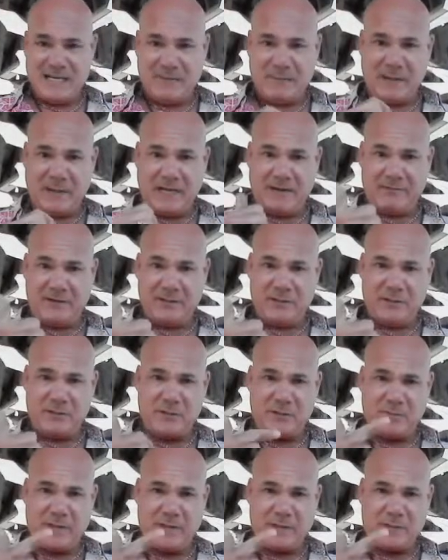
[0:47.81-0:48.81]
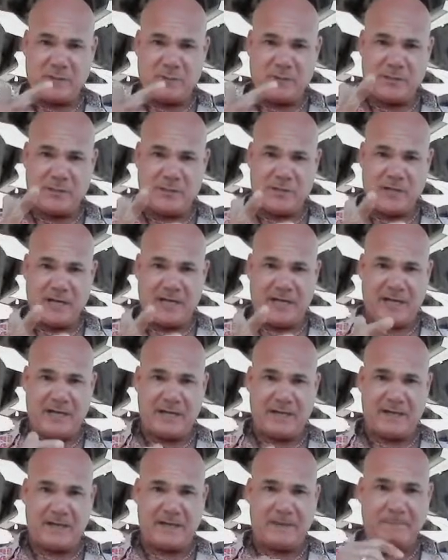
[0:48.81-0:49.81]
am live on YouTube and Twitch
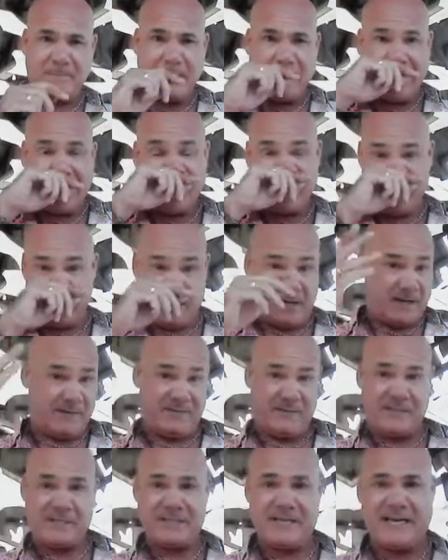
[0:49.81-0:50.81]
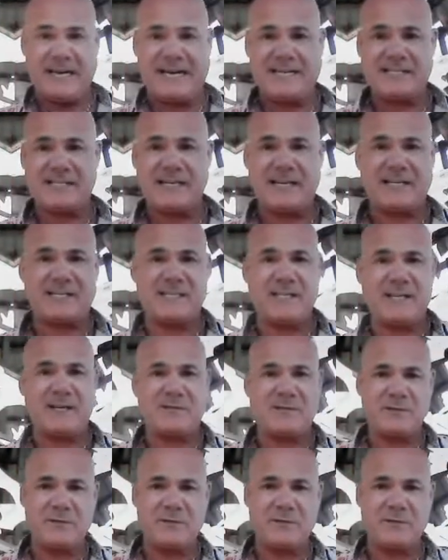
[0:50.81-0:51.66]
and obviously Aztec's there.